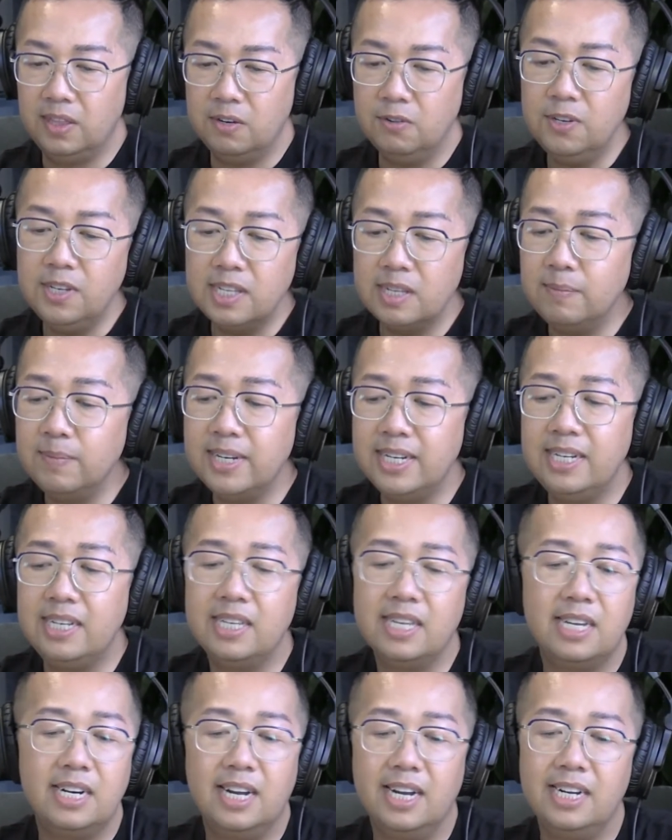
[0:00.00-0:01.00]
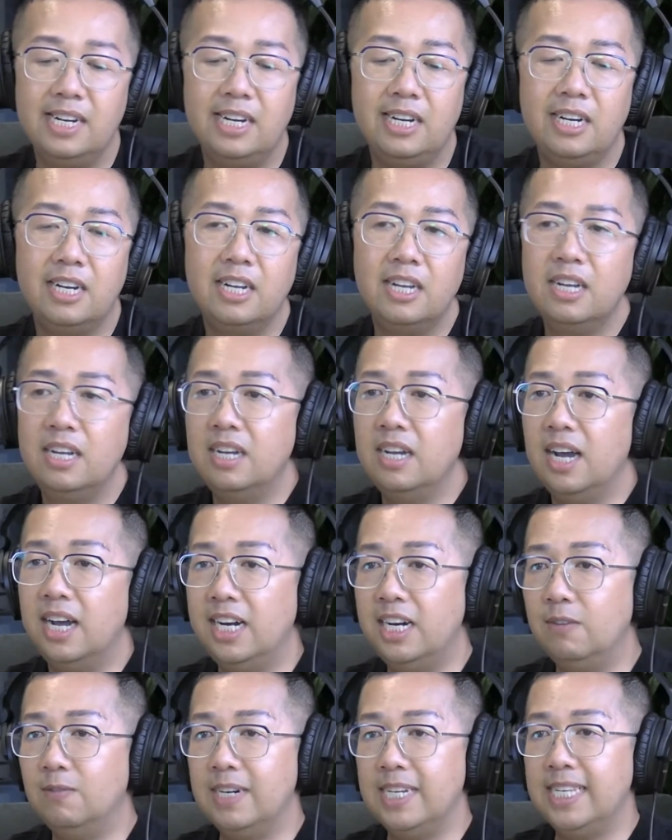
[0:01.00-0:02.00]
Like there were some days that I
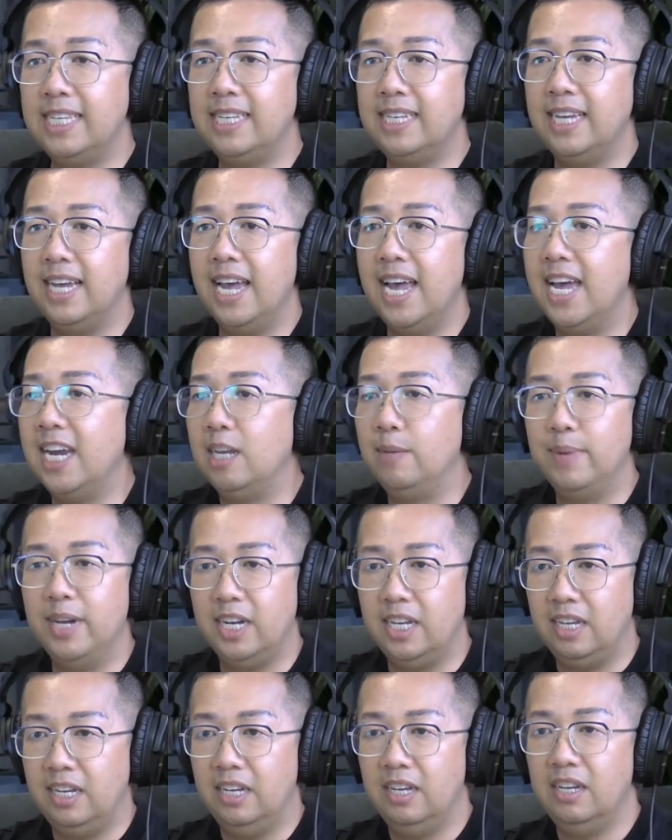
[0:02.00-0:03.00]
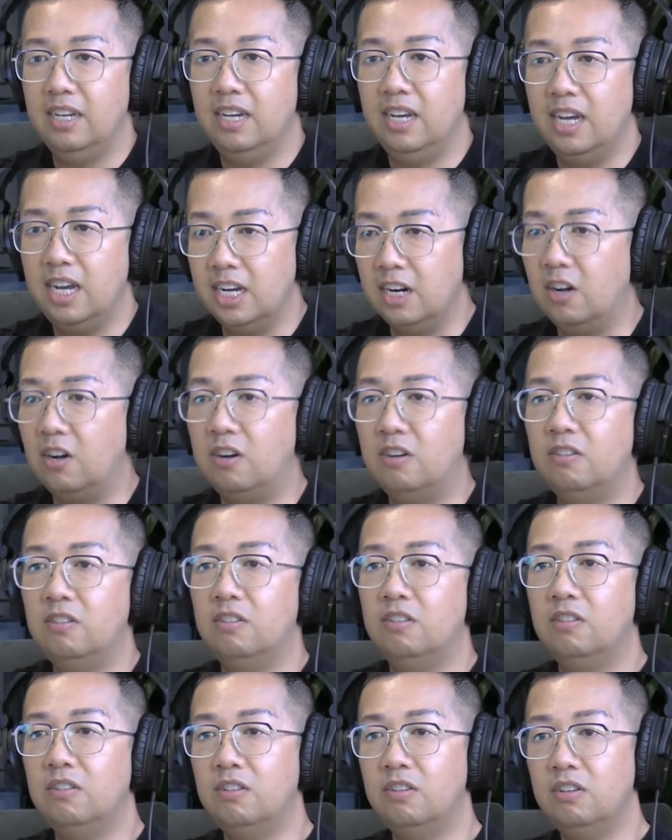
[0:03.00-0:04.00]
didn't want to see anybody at
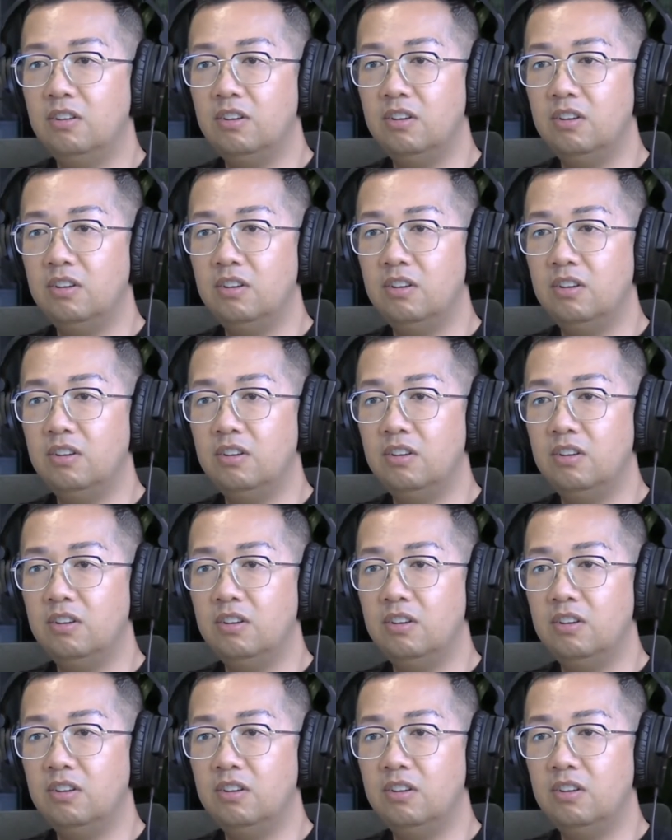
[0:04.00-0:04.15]
all,